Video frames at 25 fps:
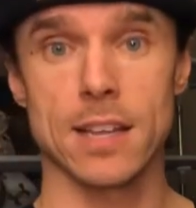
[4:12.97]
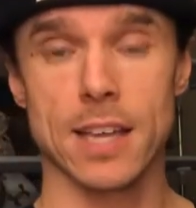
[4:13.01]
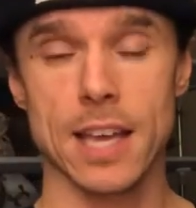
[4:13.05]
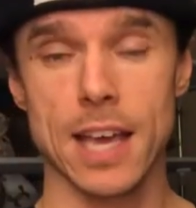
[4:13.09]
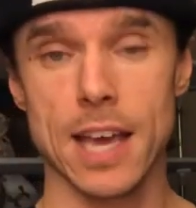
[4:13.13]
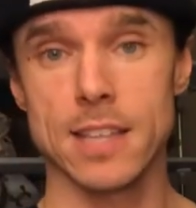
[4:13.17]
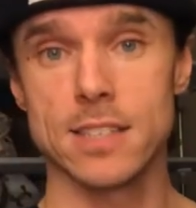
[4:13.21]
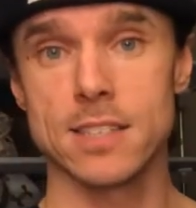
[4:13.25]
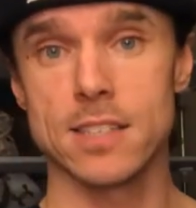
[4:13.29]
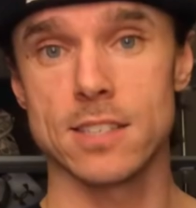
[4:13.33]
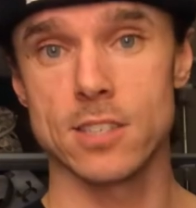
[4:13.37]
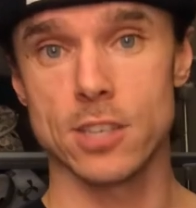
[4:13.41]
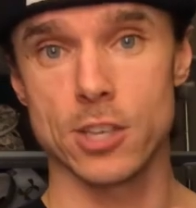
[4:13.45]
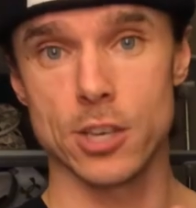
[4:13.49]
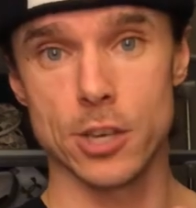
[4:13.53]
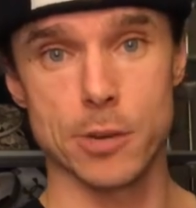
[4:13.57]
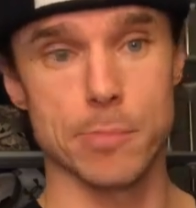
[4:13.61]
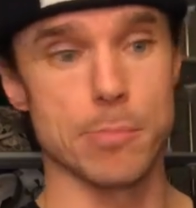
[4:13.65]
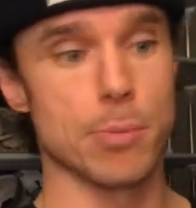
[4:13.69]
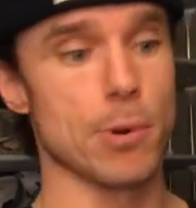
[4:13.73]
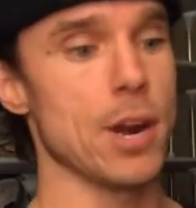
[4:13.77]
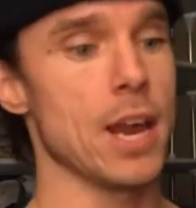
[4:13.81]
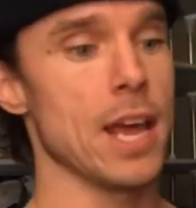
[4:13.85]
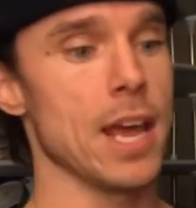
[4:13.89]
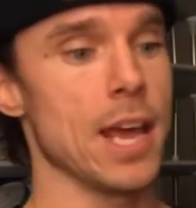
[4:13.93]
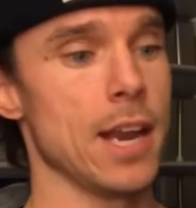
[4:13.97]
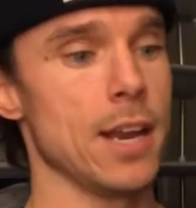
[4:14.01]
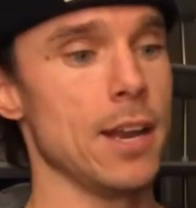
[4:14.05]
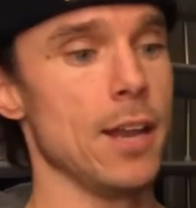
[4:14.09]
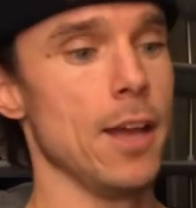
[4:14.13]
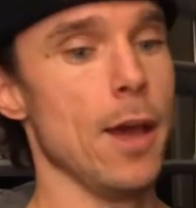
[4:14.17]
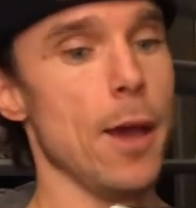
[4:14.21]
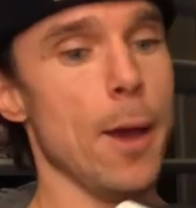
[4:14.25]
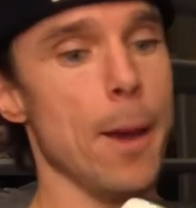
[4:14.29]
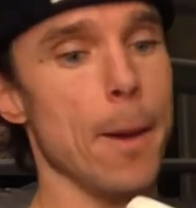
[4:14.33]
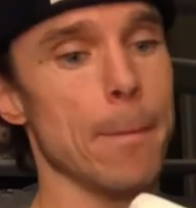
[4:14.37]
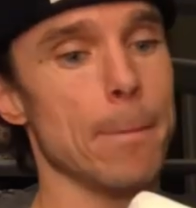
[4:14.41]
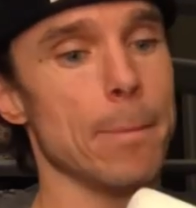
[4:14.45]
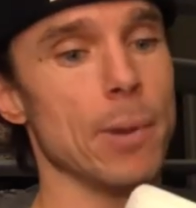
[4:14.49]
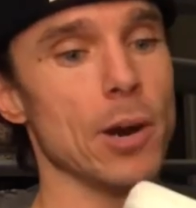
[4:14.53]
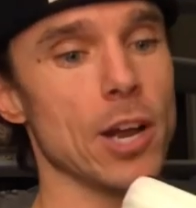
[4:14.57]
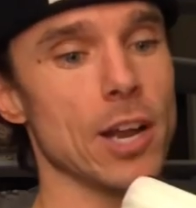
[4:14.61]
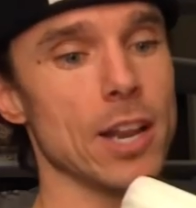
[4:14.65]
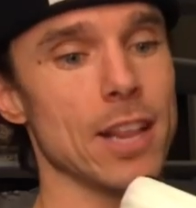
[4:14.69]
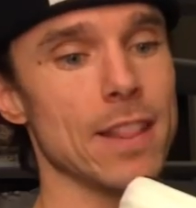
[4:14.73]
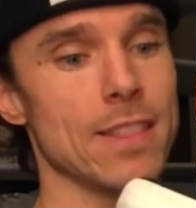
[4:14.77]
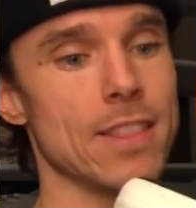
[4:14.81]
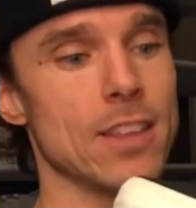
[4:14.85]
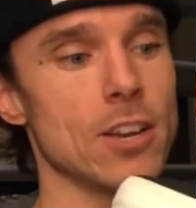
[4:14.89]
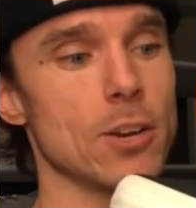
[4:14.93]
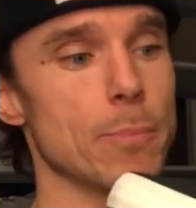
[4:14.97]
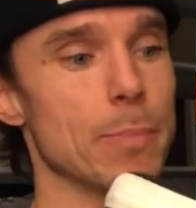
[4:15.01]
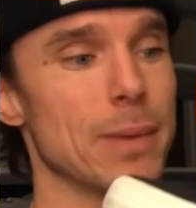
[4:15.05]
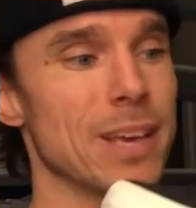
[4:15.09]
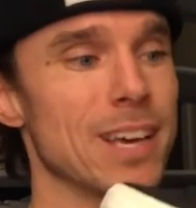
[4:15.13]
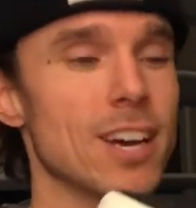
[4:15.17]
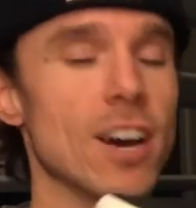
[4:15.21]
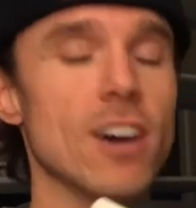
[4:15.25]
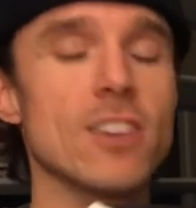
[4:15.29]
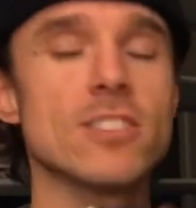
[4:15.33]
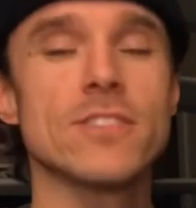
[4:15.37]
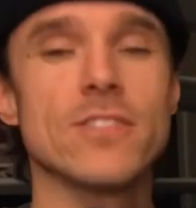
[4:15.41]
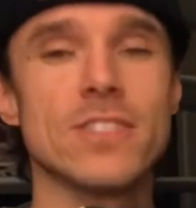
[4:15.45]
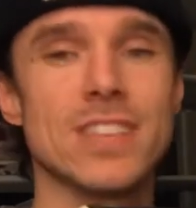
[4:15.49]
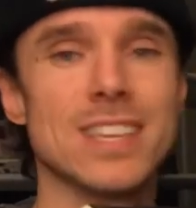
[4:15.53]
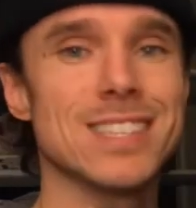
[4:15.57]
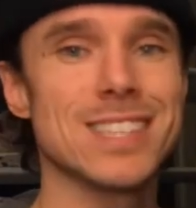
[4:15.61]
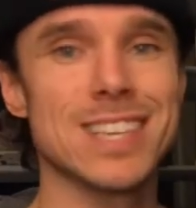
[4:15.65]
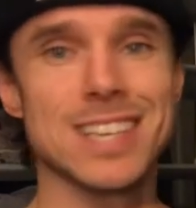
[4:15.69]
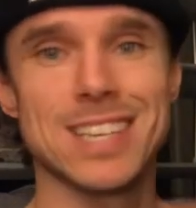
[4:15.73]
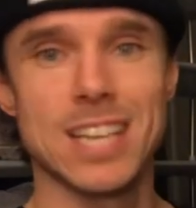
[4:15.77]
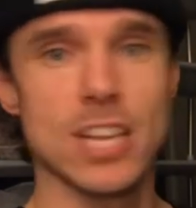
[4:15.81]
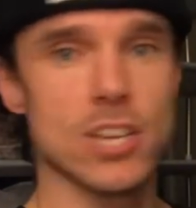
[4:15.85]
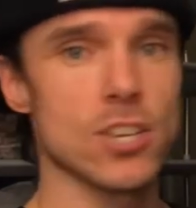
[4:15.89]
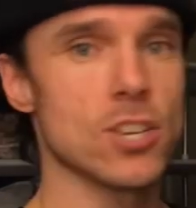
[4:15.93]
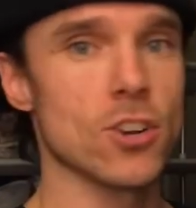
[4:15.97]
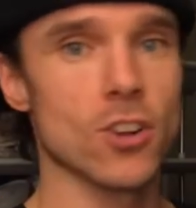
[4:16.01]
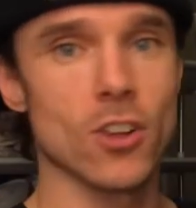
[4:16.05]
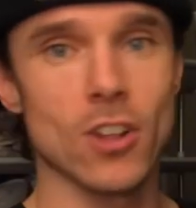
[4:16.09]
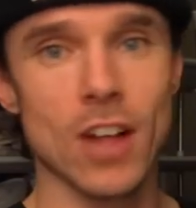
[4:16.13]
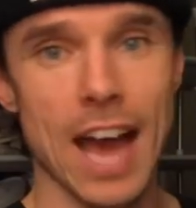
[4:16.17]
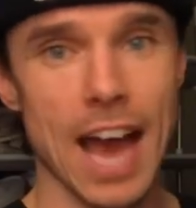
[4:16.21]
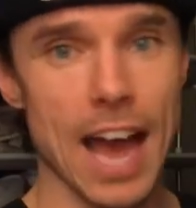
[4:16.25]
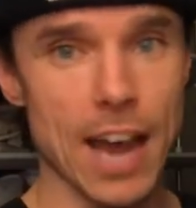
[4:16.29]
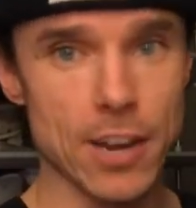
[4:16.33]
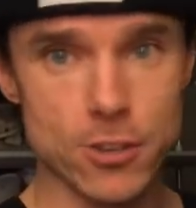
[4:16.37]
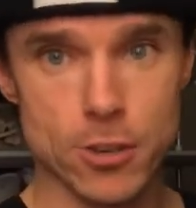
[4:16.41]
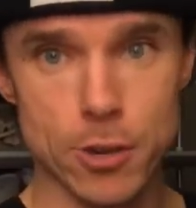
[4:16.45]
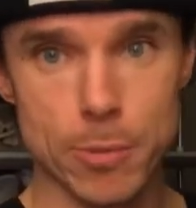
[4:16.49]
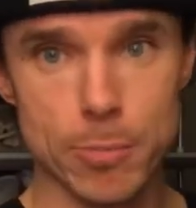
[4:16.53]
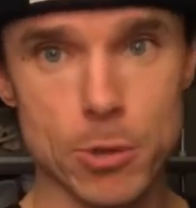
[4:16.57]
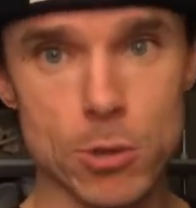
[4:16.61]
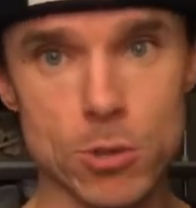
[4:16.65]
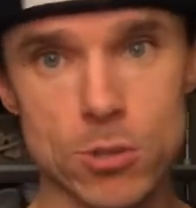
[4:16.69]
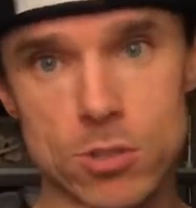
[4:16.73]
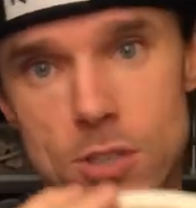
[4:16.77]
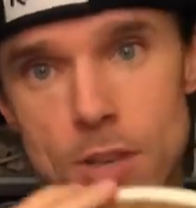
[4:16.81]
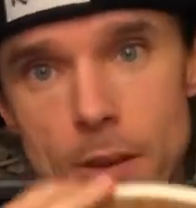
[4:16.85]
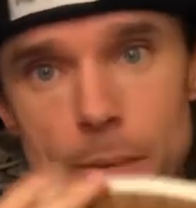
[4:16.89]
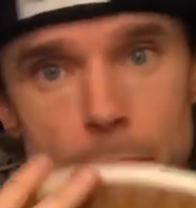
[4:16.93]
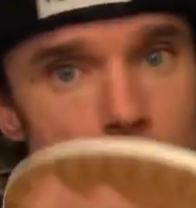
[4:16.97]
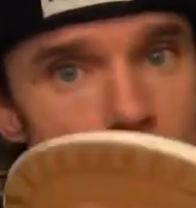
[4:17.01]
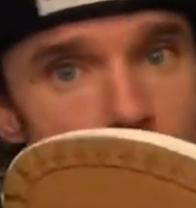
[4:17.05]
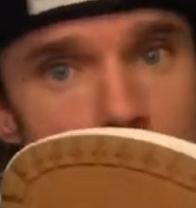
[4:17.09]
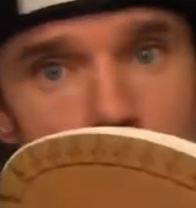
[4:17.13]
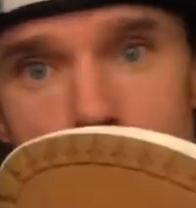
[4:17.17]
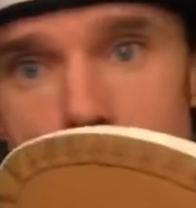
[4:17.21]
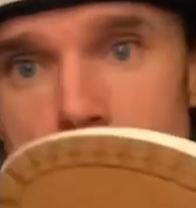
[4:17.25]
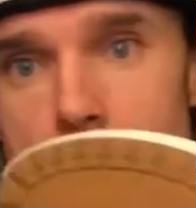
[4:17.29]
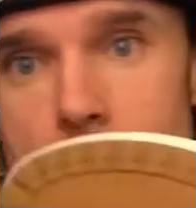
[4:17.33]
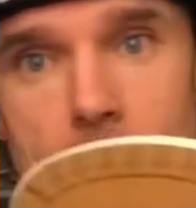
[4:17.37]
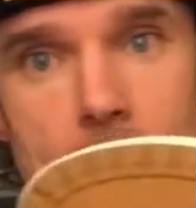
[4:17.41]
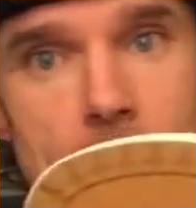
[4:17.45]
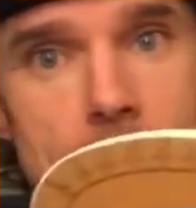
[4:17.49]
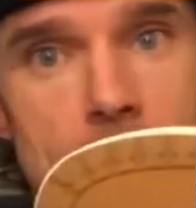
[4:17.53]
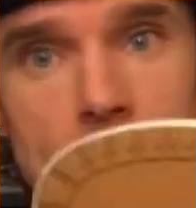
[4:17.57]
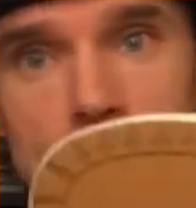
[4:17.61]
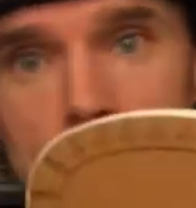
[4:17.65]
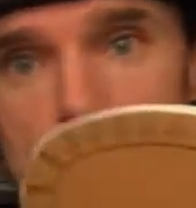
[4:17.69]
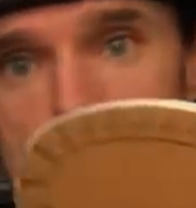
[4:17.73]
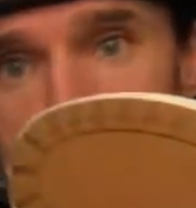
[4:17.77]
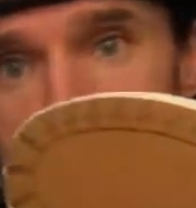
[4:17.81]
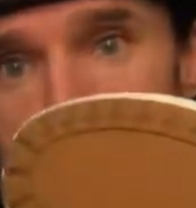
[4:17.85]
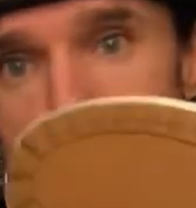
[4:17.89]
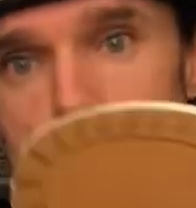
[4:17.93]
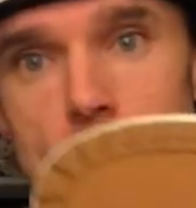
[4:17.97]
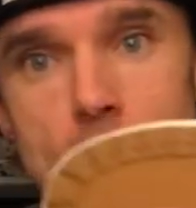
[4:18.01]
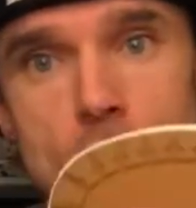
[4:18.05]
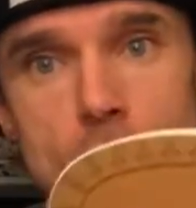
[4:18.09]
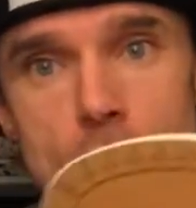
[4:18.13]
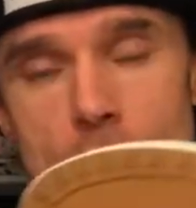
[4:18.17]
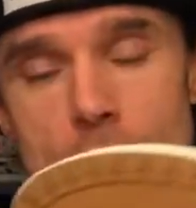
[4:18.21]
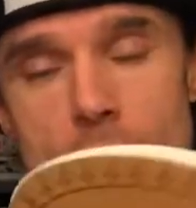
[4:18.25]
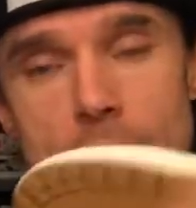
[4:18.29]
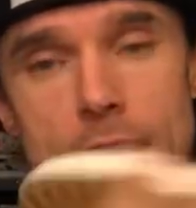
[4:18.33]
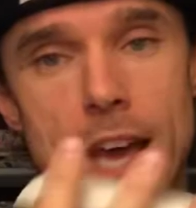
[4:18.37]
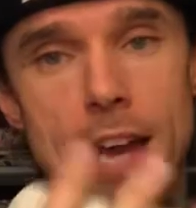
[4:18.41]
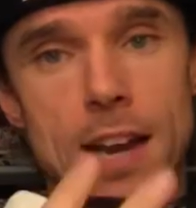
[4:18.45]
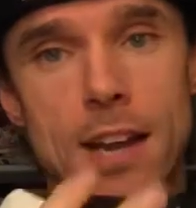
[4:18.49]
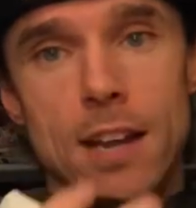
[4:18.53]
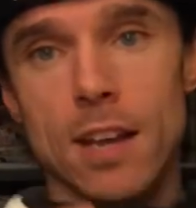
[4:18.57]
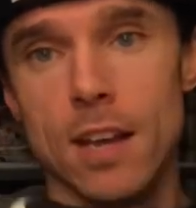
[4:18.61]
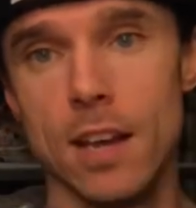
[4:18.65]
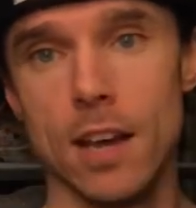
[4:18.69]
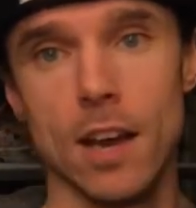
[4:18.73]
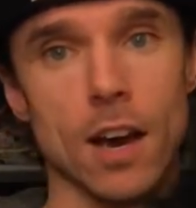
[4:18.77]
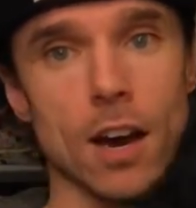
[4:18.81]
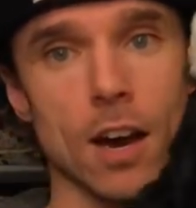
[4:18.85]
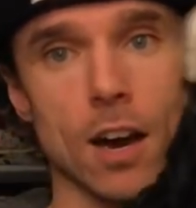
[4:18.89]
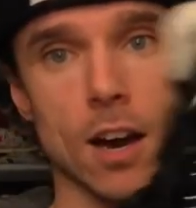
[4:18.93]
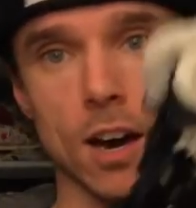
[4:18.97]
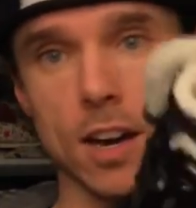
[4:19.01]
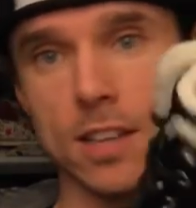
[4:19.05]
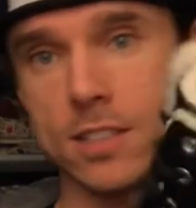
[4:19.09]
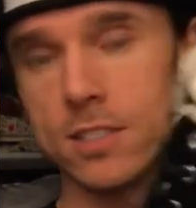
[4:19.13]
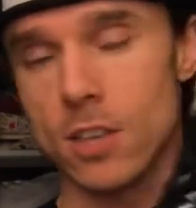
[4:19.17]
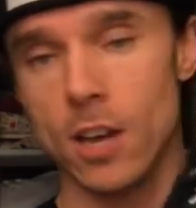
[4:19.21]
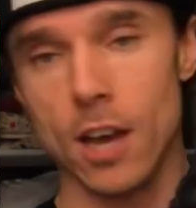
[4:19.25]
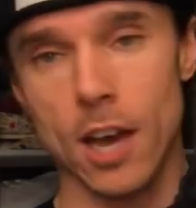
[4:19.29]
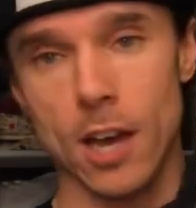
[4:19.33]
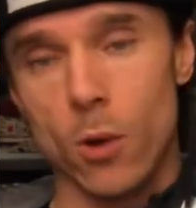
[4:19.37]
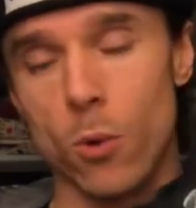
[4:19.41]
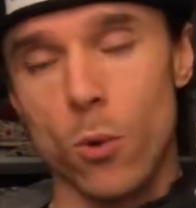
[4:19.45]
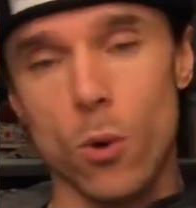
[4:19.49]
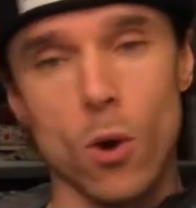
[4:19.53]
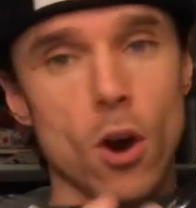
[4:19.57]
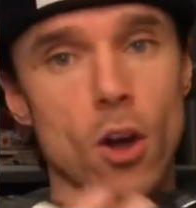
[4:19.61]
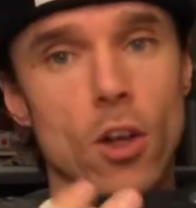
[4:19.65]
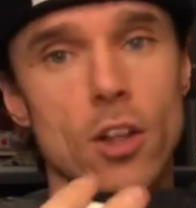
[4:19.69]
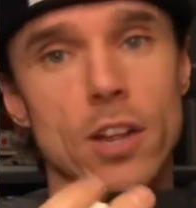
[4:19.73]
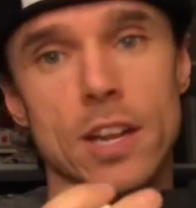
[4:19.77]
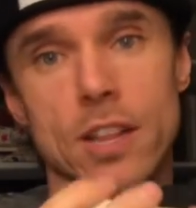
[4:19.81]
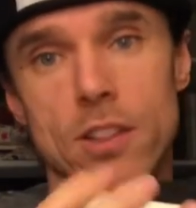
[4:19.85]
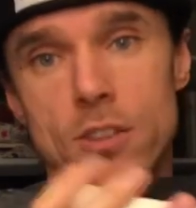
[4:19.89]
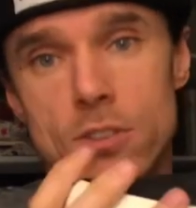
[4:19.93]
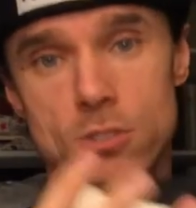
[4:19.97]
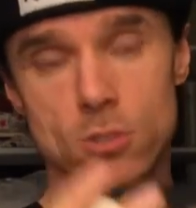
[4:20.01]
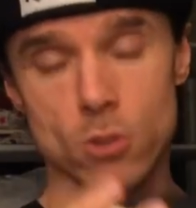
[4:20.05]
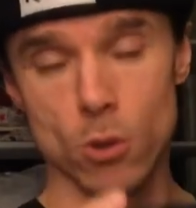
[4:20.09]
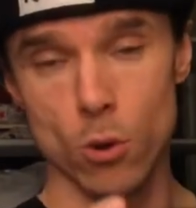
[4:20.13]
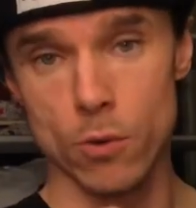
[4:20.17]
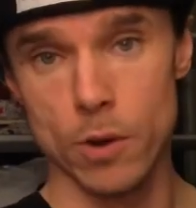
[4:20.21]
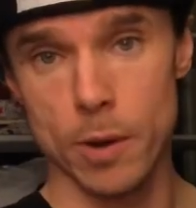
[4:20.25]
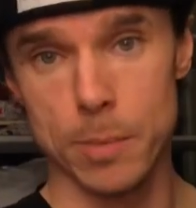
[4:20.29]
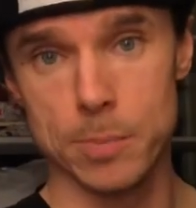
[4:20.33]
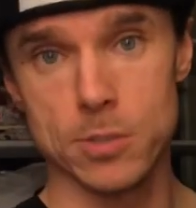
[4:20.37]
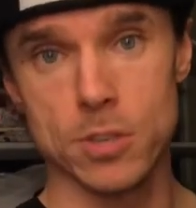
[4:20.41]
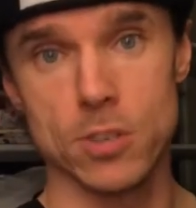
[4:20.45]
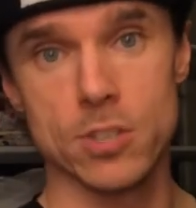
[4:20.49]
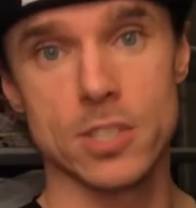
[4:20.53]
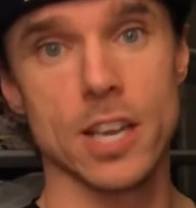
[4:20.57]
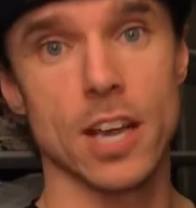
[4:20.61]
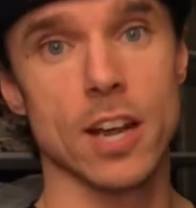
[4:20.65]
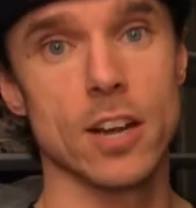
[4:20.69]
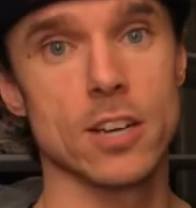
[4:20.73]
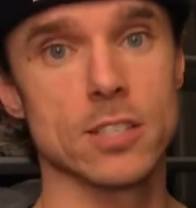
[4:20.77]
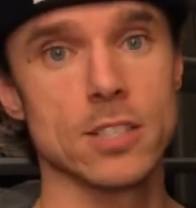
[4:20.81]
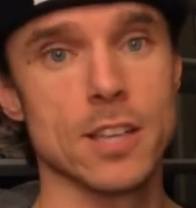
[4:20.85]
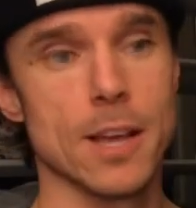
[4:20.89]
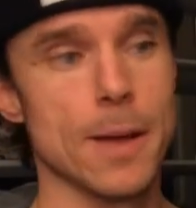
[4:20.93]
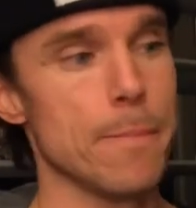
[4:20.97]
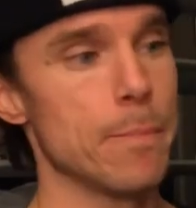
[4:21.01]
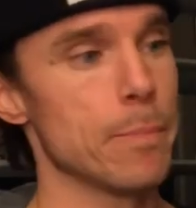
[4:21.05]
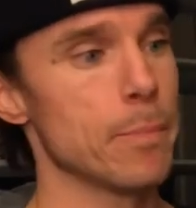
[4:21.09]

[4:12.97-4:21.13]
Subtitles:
Keds is a good brand, but because of these additional attributes, I mean, everything, it's good tread, it's high quality, there's no rips or tears.